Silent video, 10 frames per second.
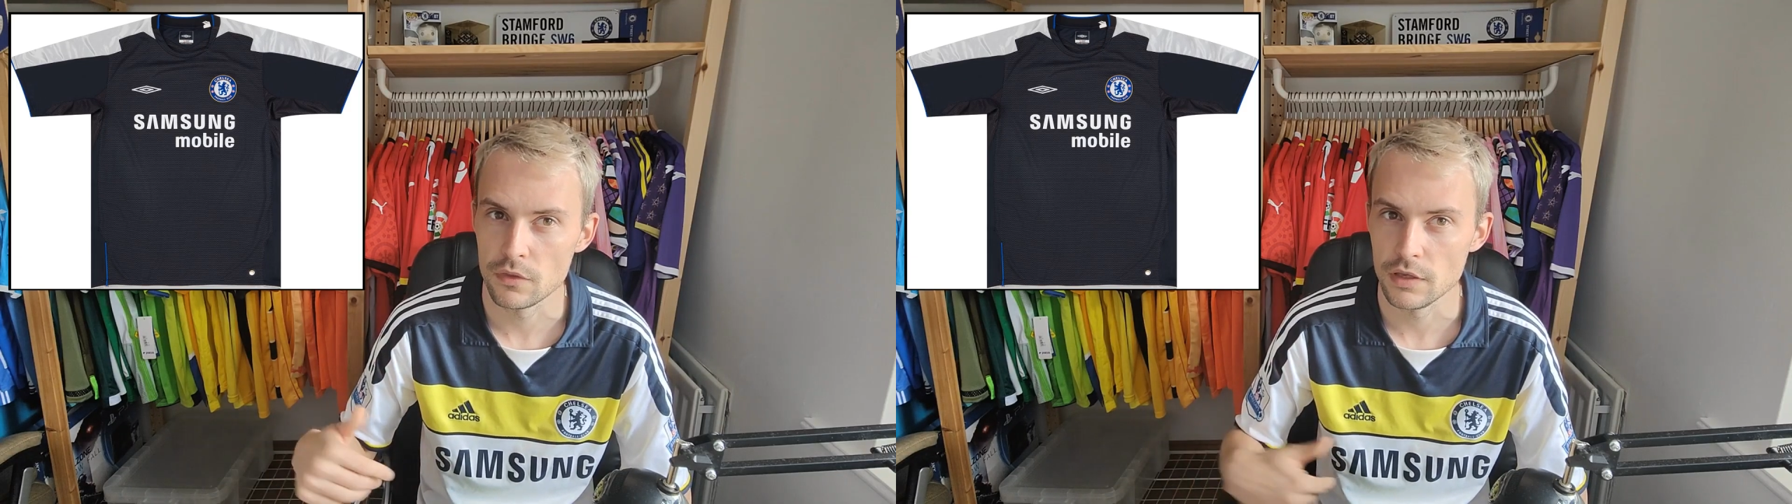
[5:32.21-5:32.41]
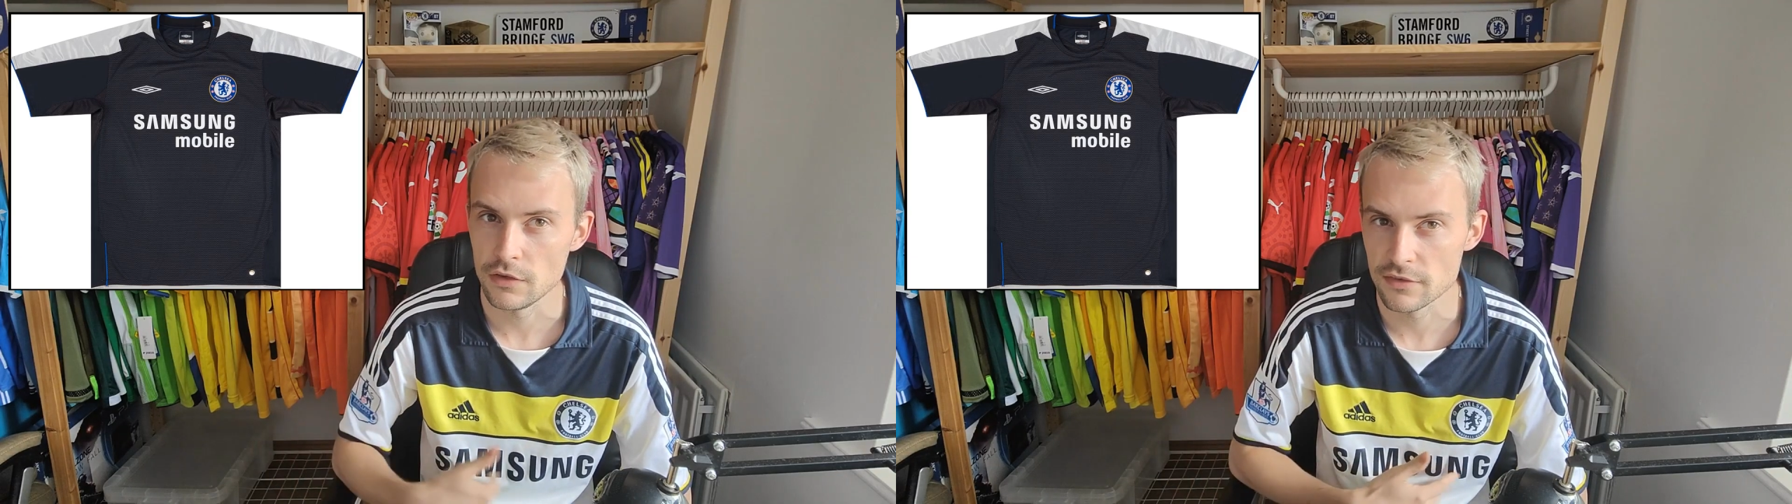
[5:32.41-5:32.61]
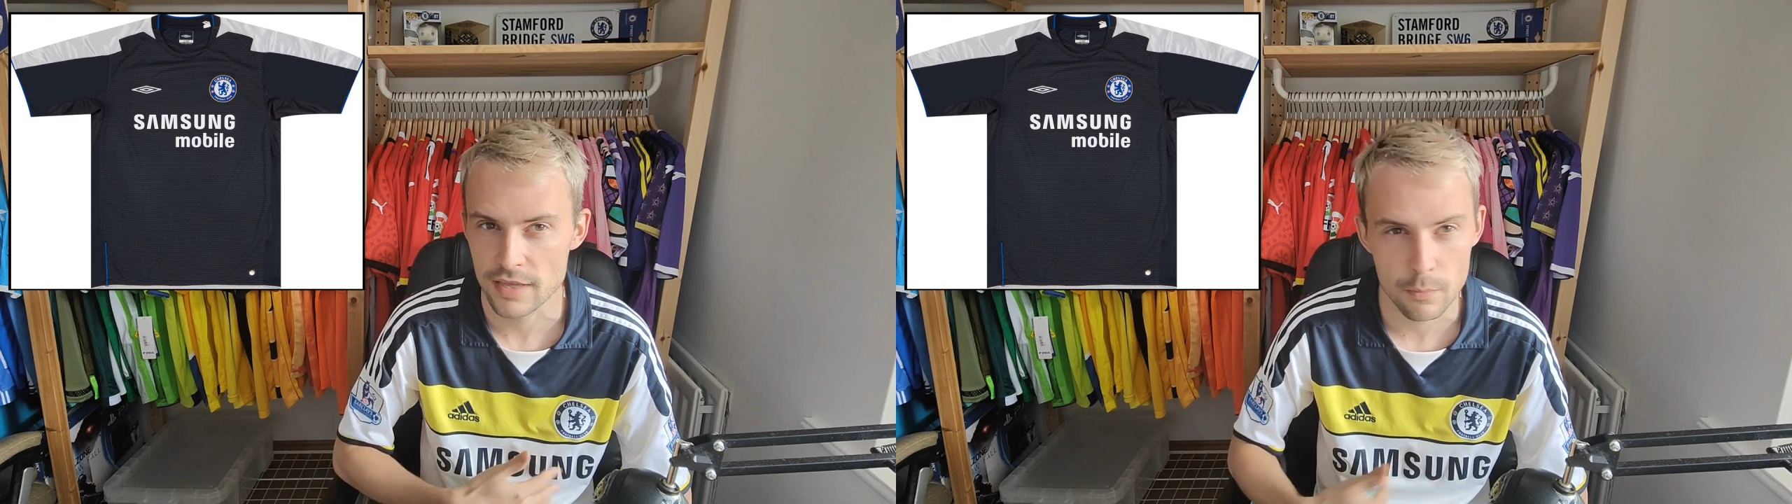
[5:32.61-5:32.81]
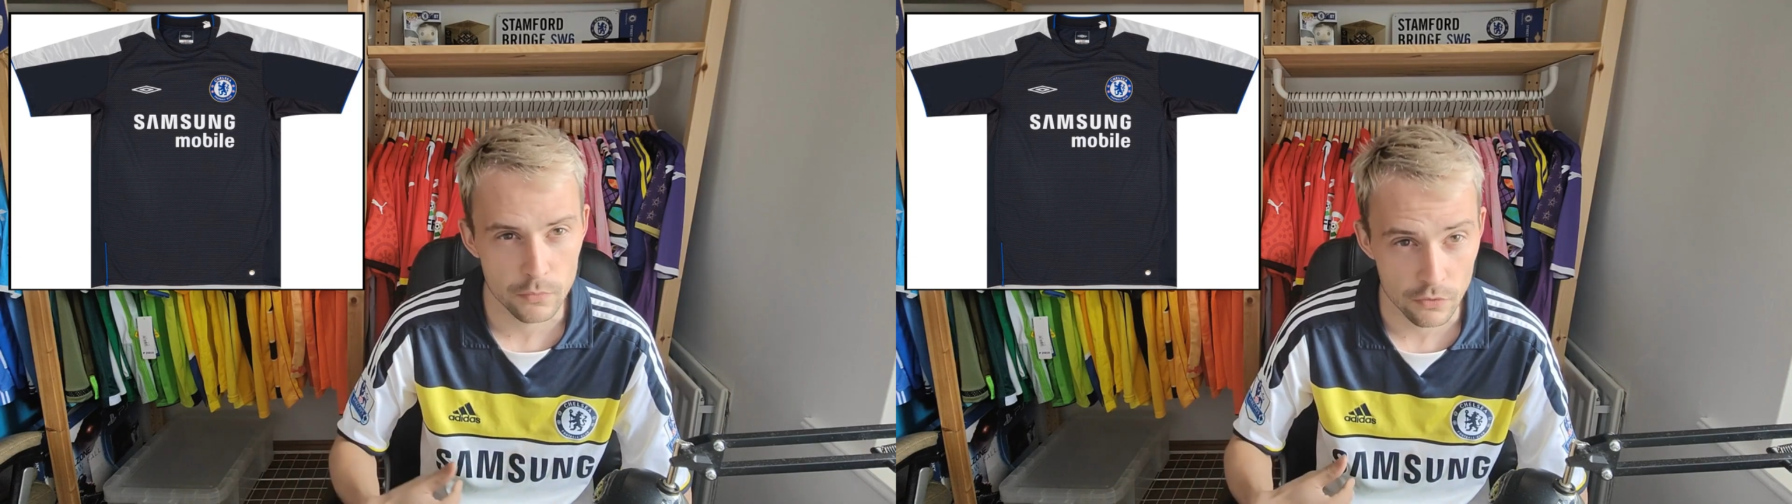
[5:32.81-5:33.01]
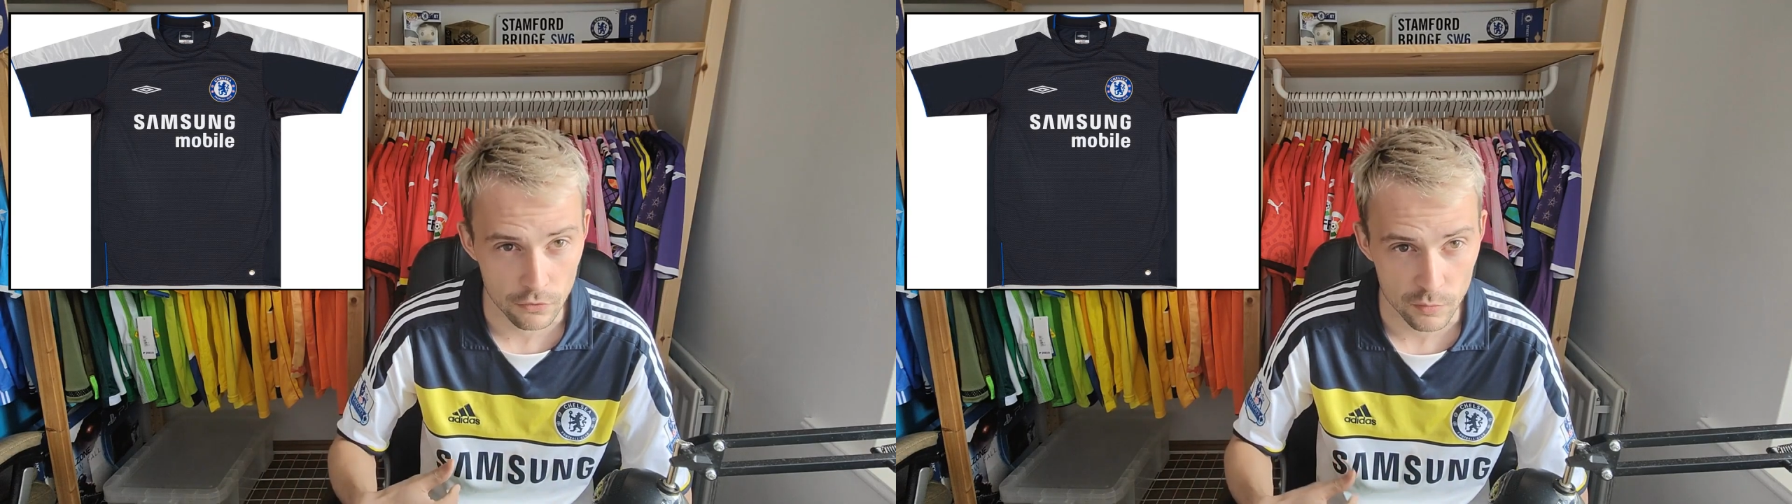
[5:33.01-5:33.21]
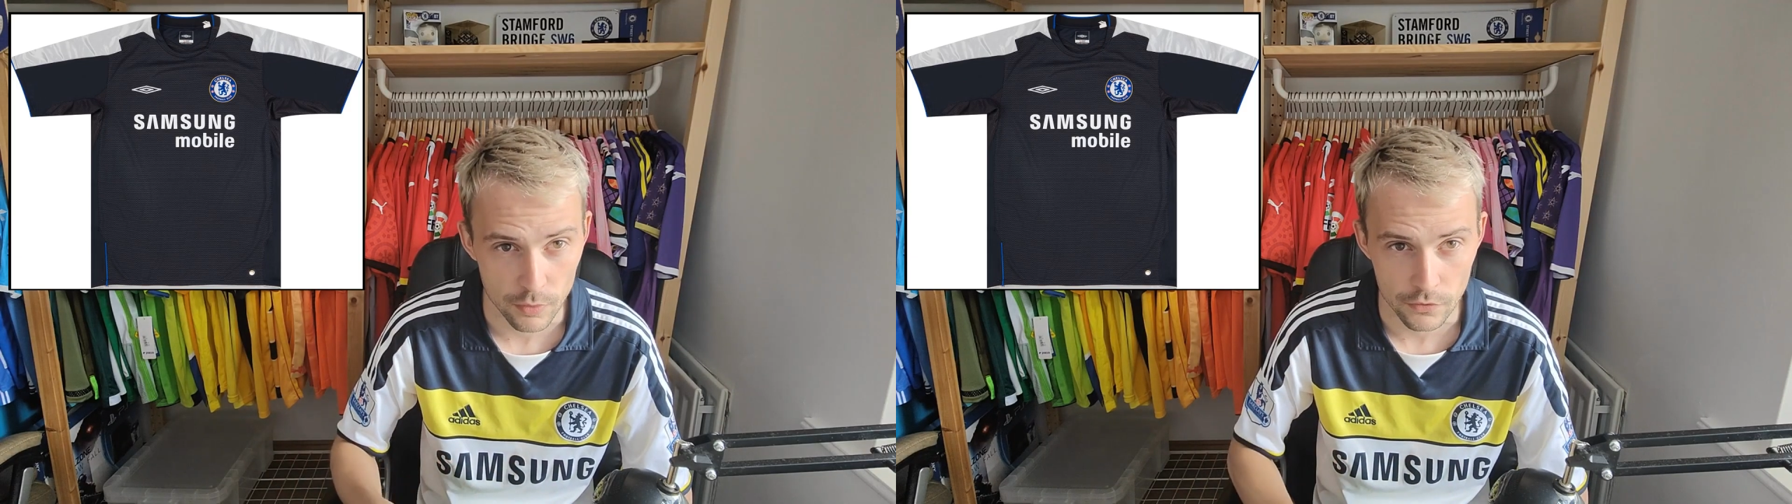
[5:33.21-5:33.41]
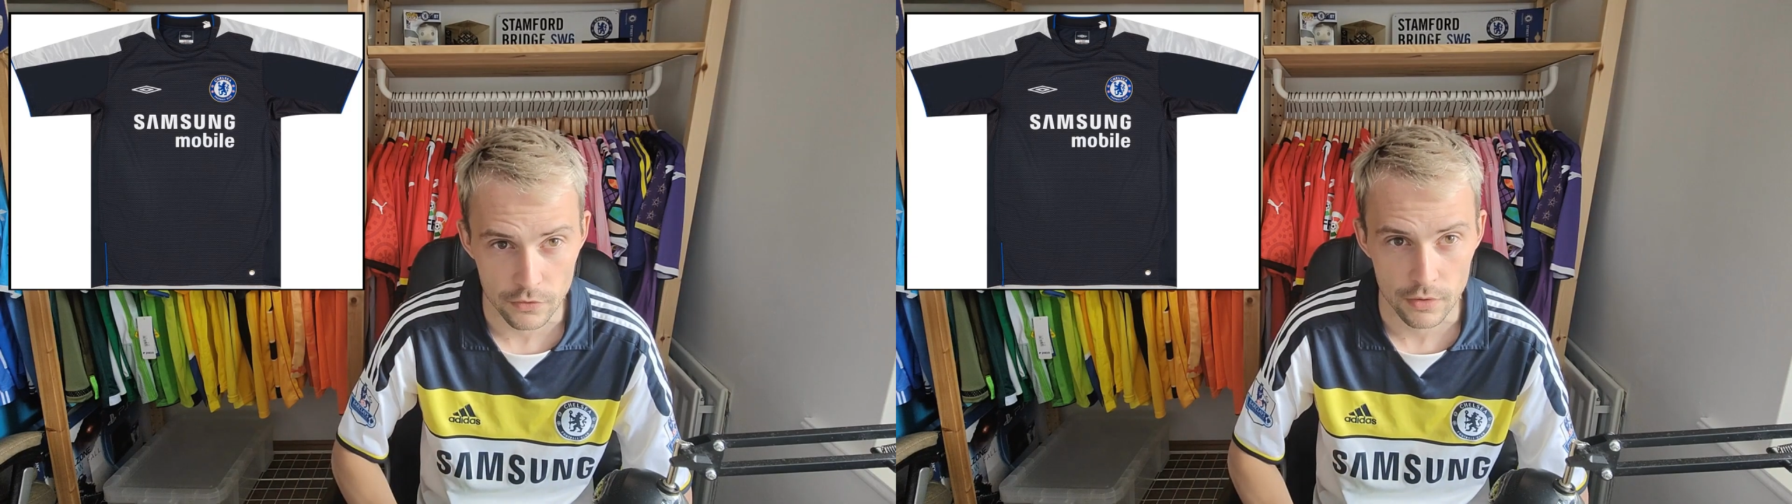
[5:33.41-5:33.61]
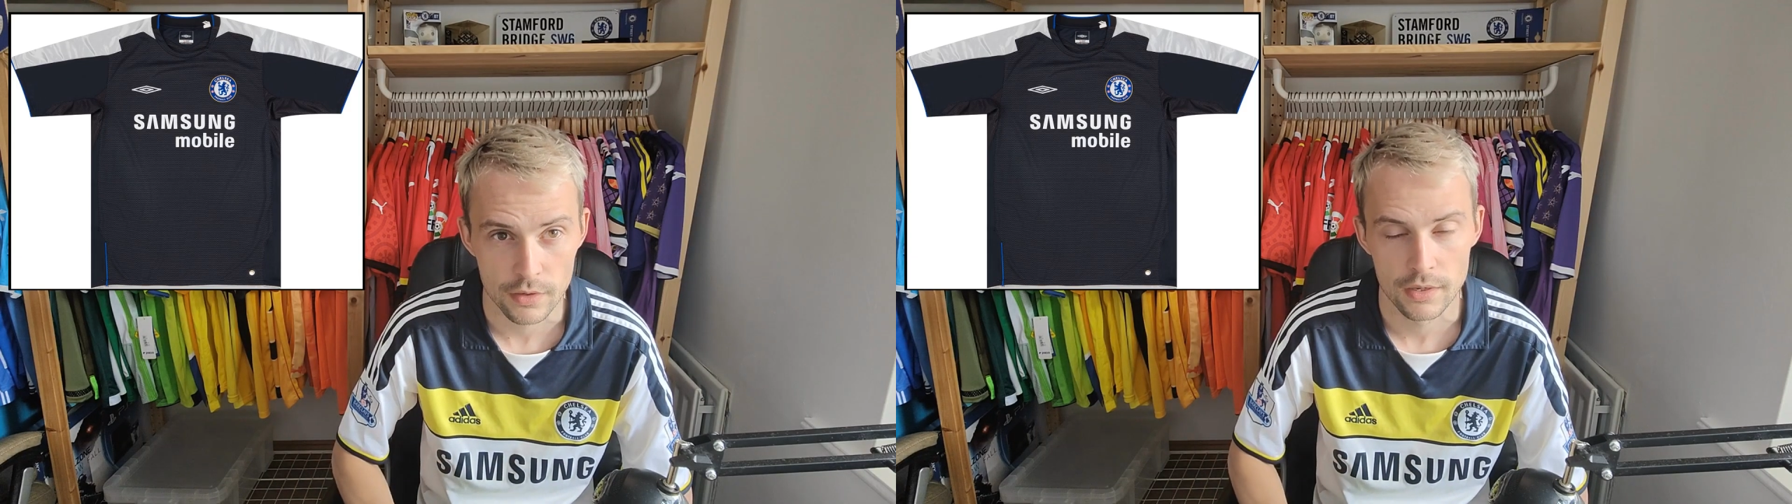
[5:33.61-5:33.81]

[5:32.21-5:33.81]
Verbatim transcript: the Samsung sponsor.